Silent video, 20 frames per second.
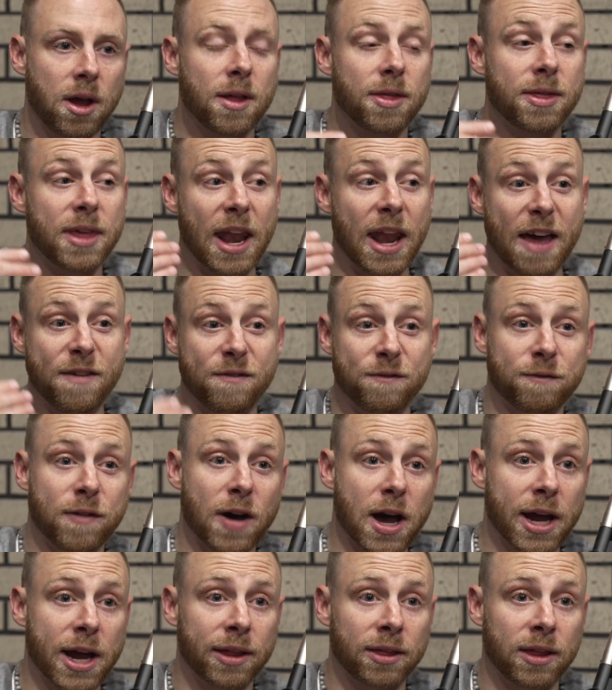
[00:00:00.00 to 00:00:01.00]
that I
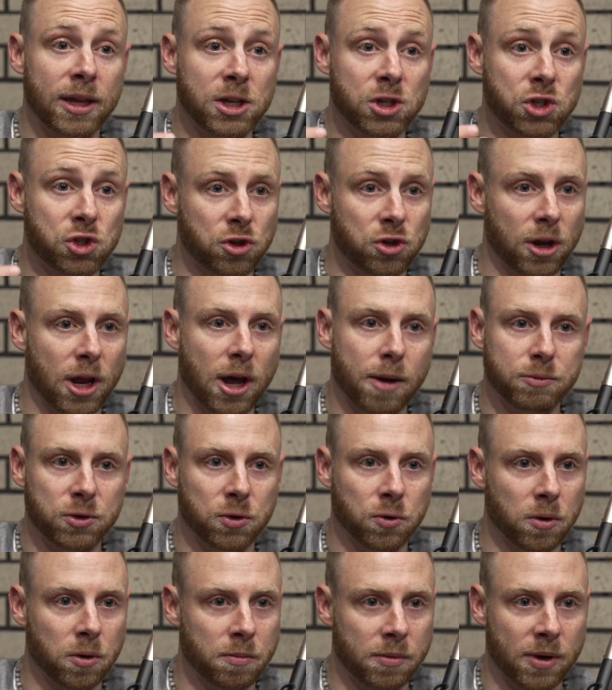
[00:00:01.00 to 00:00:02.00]
finally stood up
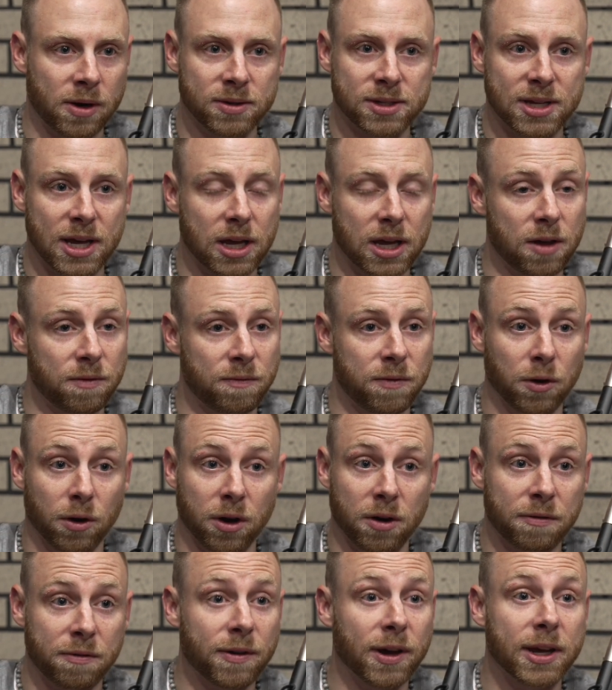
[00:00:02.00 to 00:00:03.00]
to him and I was like, if you're
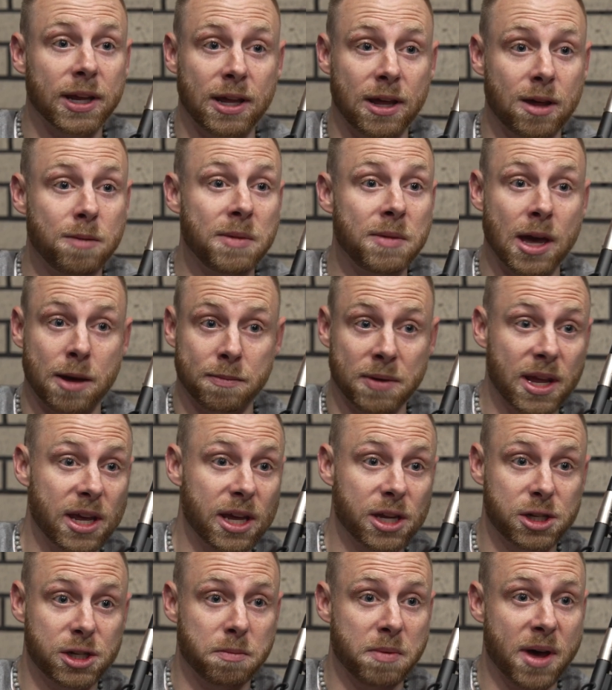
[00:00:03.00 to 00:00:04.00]
going to fucking hit me, I'm going to
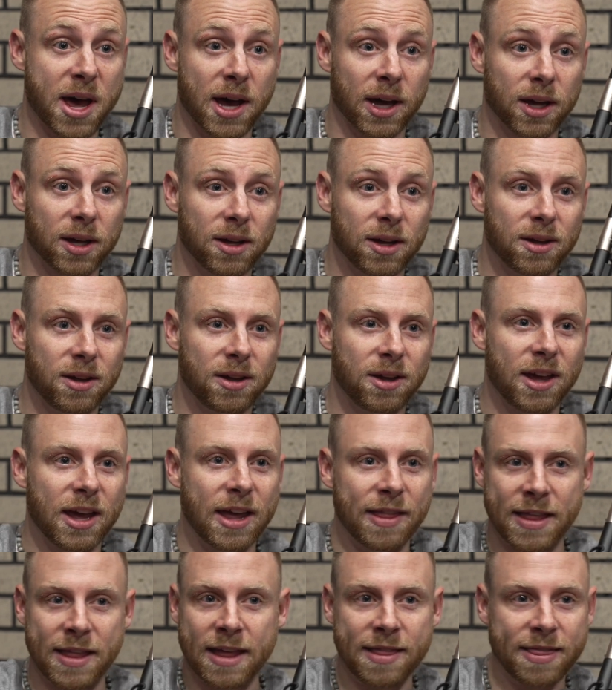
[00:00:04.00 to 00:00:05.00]
hit you back.
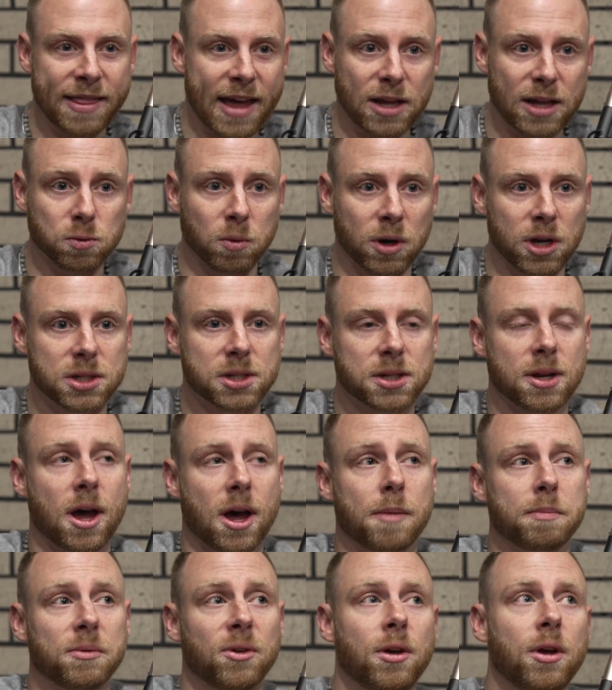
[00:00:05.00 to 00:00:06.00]
And then that's when it
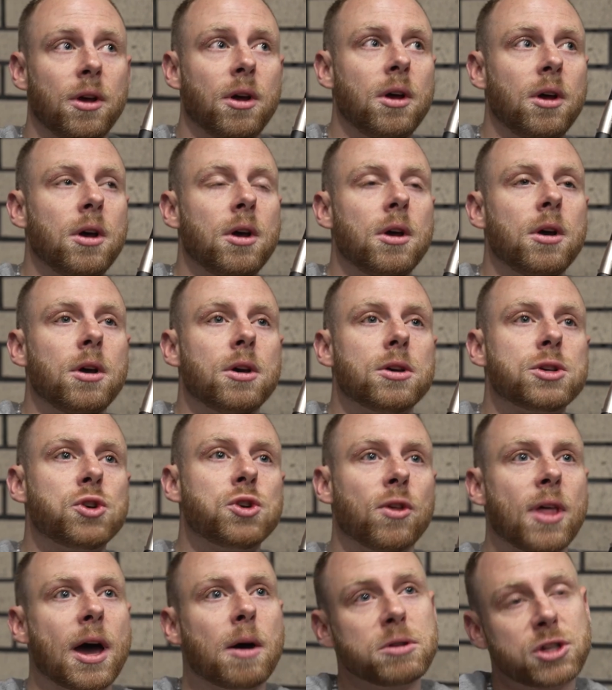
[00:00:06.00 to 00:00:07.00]
stopped.
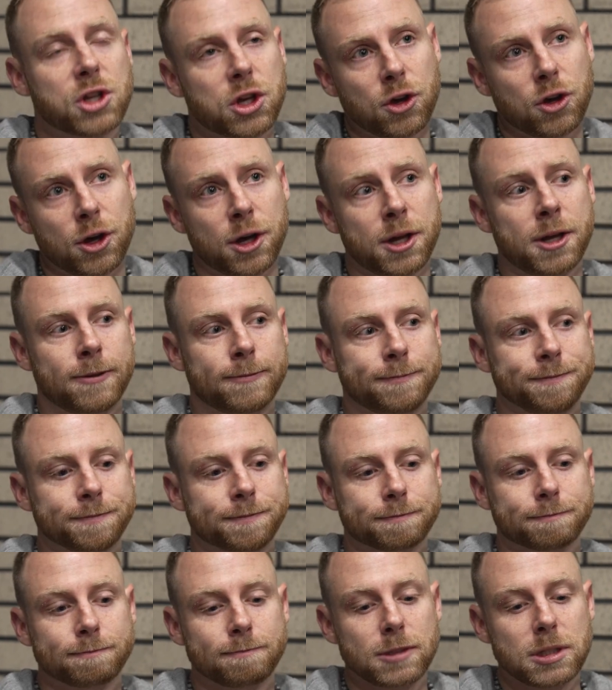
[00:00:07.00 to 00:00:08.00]
So that was good.
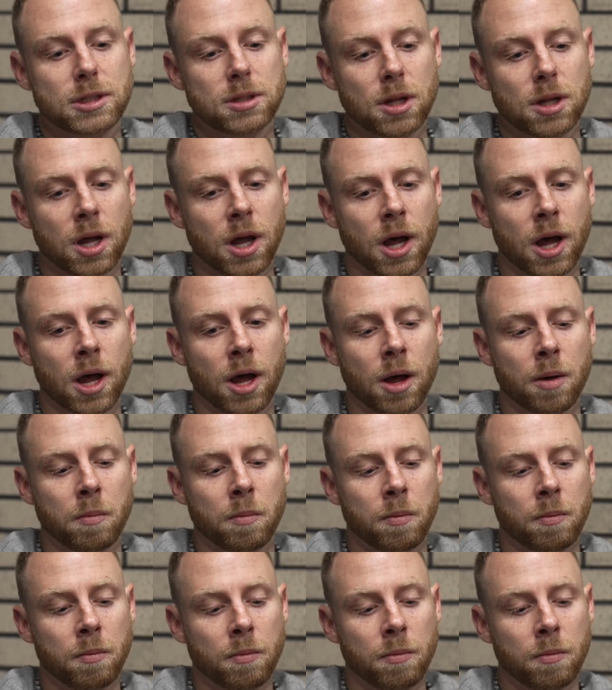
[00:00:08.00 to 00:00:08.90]
I